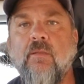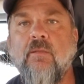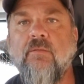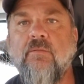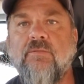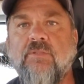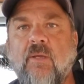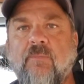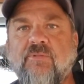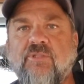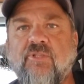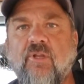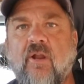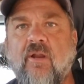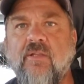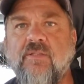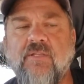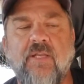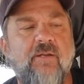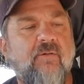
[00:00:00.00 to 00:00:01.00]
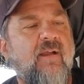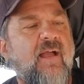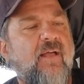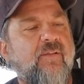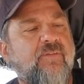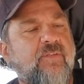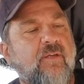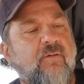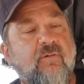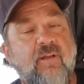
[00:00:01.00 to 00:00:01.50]
jump starters that are
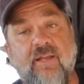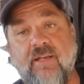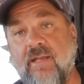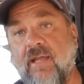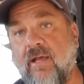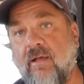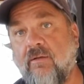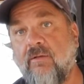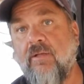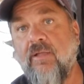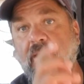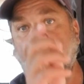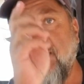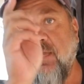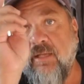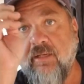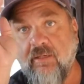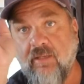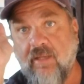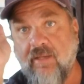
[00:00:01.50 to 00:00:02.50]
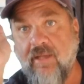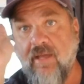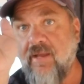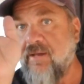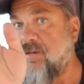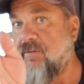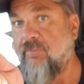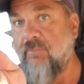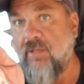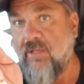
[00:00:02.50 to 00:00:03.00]
out there right now, and I gotta
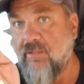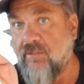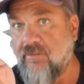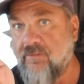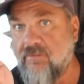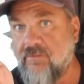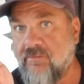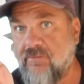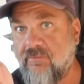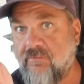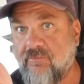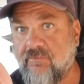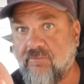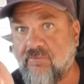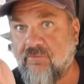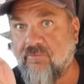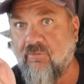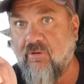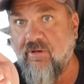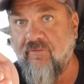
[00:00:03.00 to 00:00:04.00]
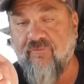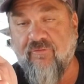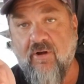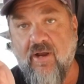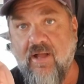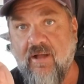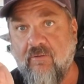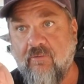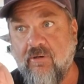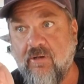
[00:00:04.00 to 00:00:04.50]
admit,
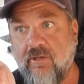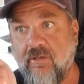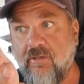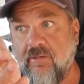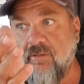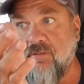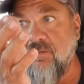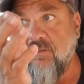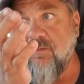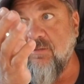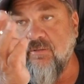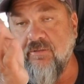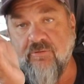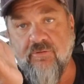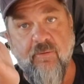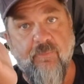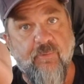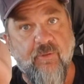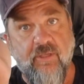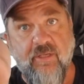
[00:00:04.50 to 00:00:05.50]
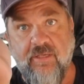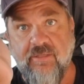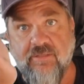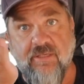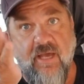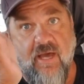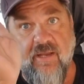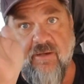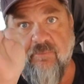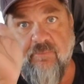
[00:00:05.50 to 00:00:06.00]
24-hour AAA's
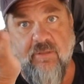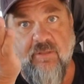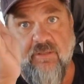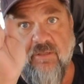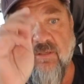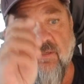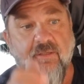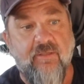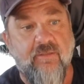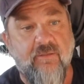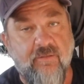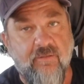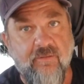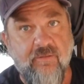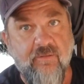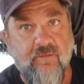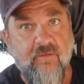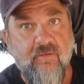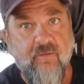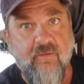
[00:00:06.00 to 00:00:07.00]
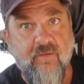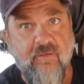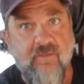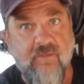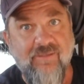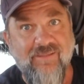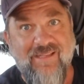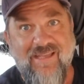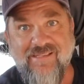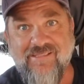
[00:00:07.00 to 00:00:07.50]
got to be
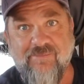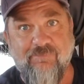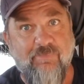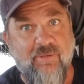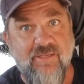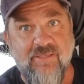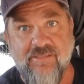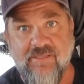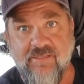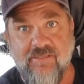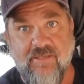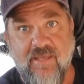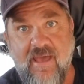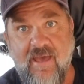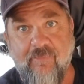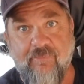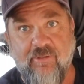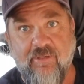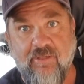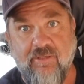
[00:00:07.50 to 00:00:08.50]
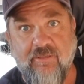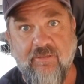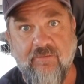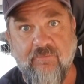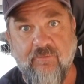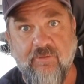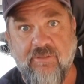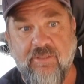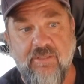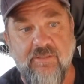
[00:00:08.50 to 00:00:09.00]
less business happening
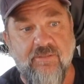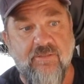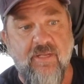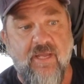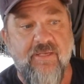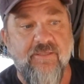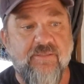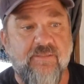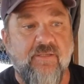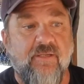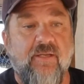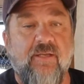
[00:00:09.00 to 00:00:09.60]
with these nice